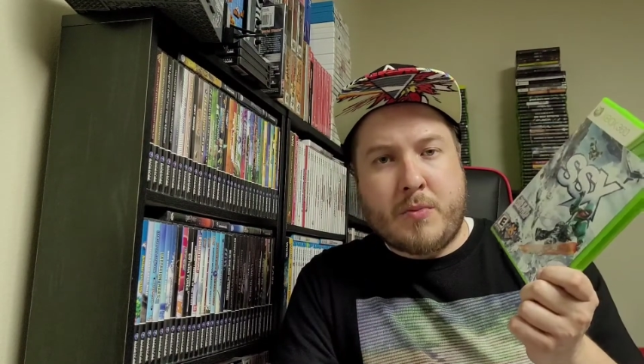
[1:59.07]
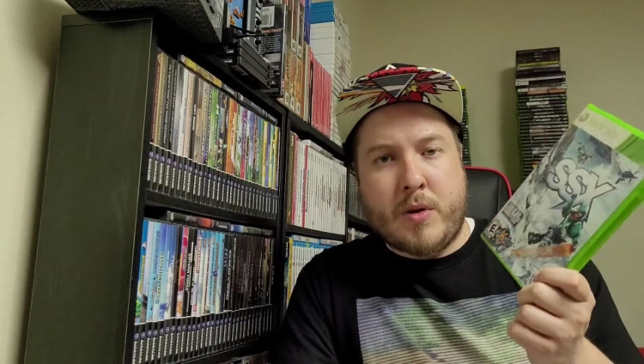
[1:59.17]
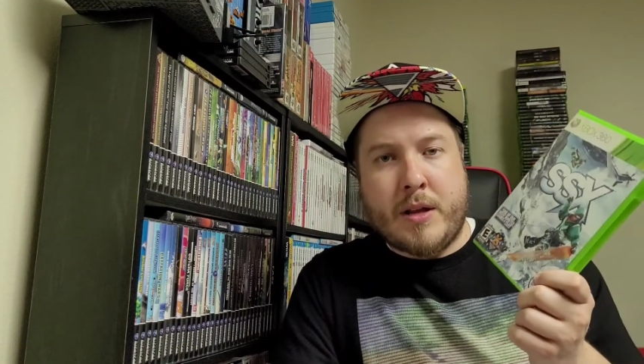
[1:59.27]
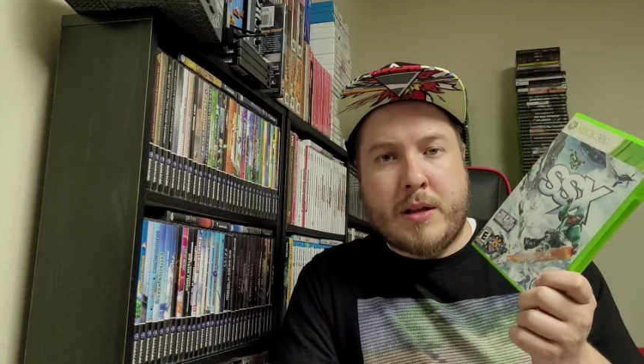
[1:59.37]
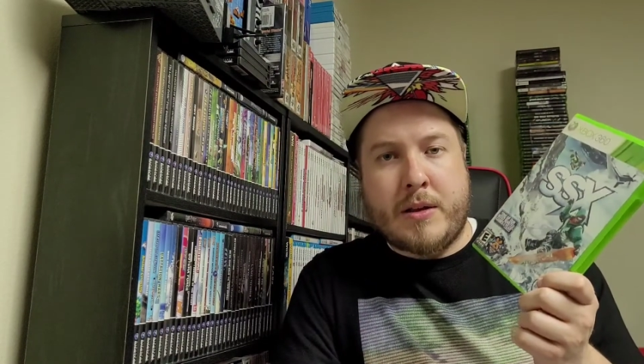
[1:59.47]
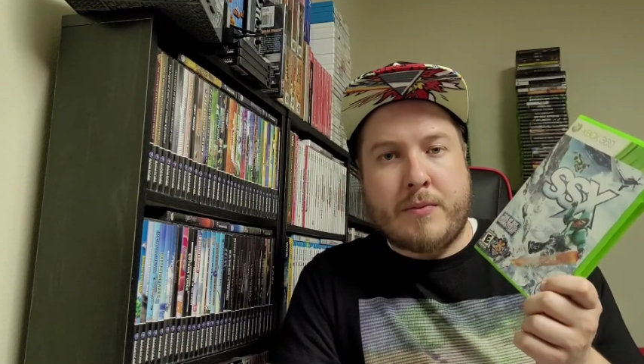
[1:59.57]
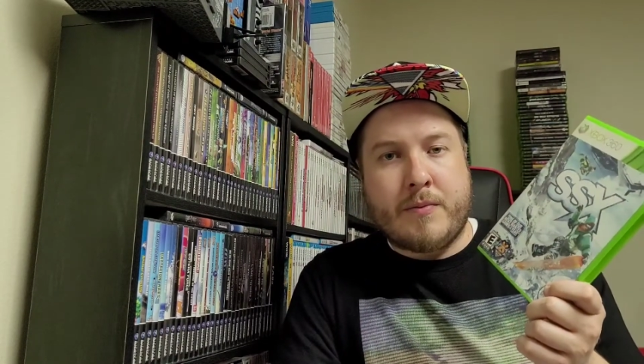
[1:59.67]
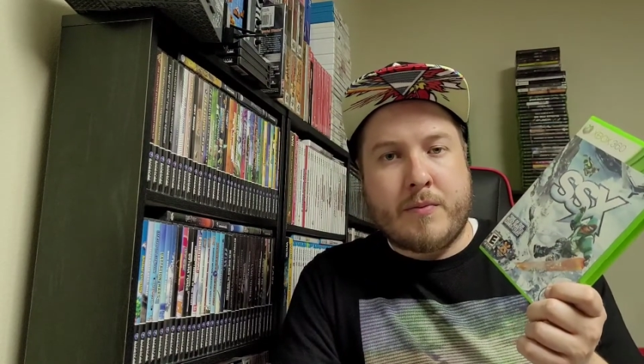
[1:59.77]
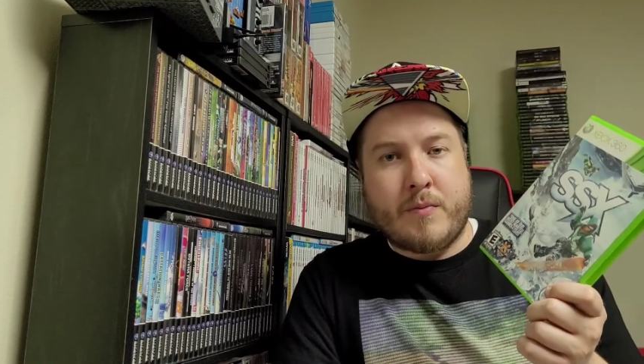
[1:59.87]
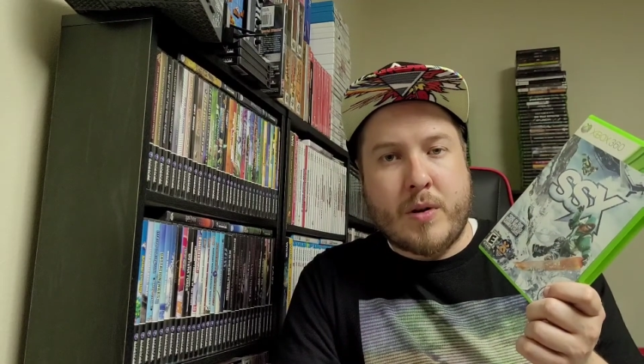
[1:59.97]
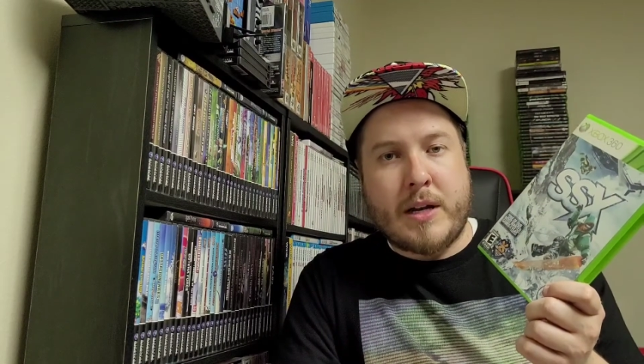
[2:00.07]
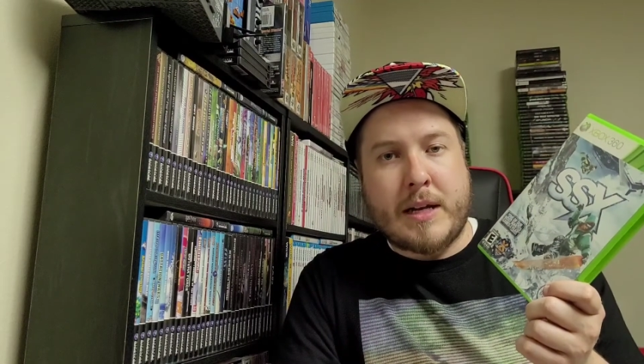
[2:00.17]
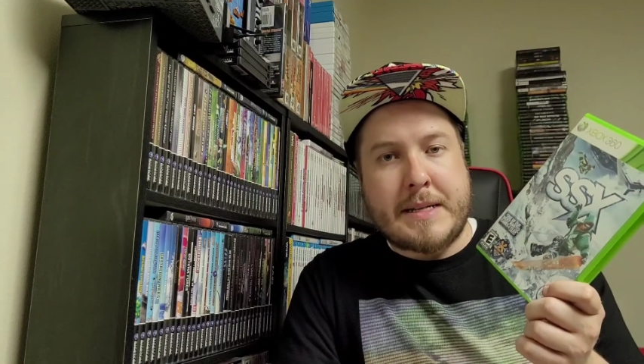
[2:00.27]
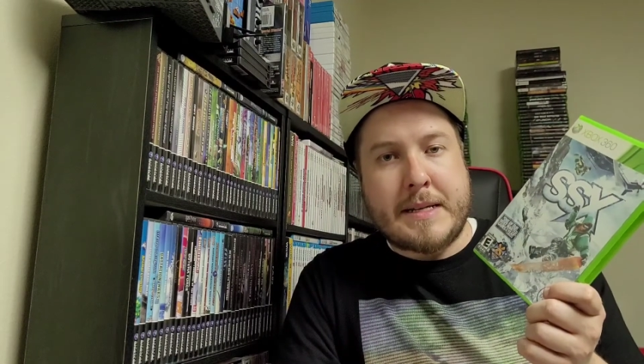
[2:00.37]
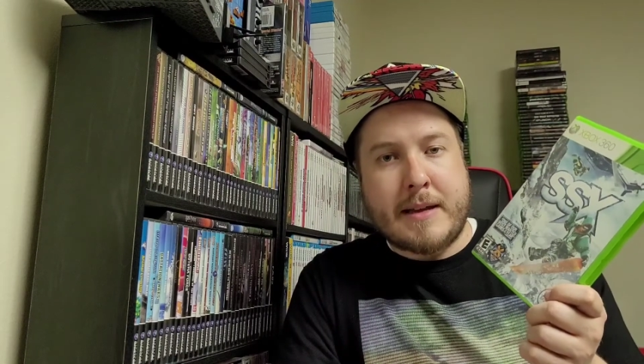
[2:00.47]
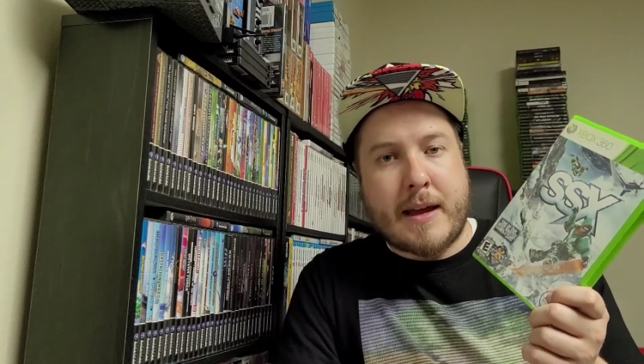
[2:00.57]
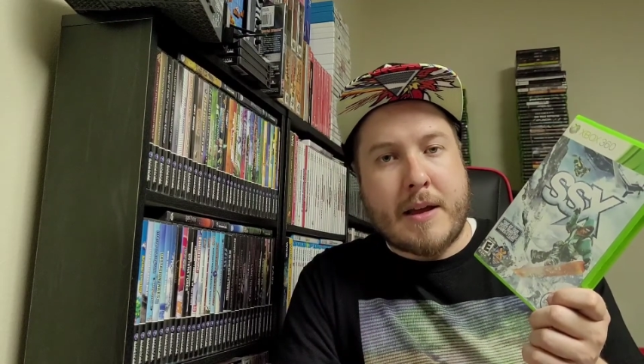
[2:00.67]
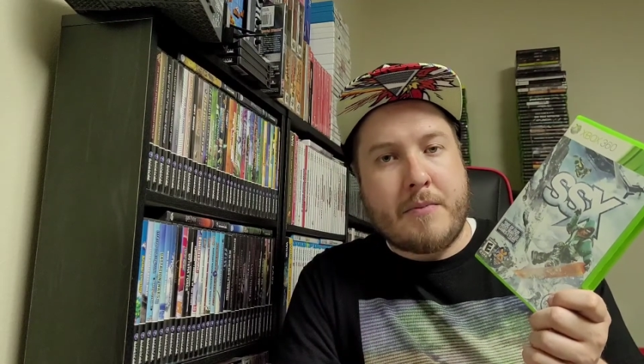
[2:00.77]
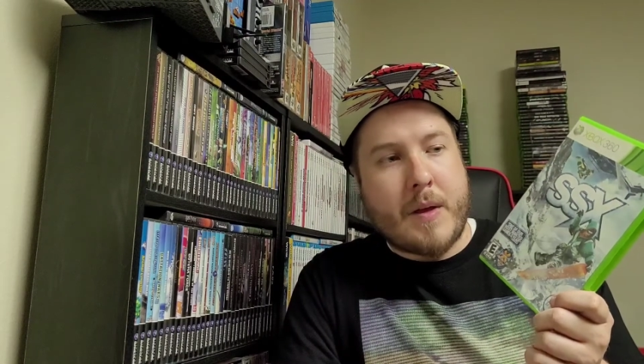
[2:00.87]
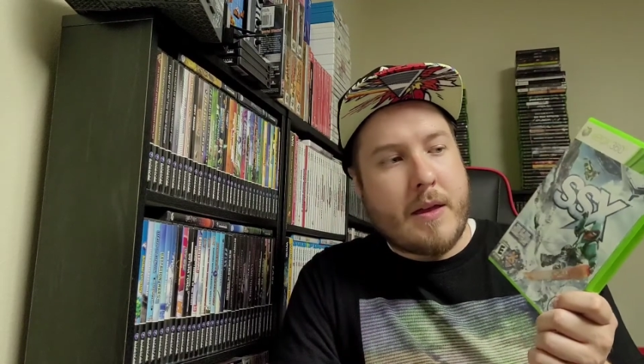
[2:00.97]
a pretty decent
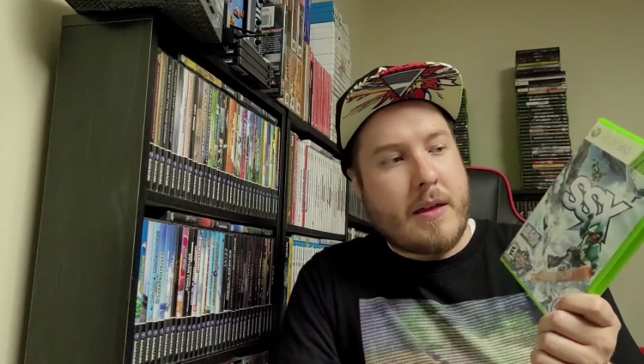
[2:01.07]
game.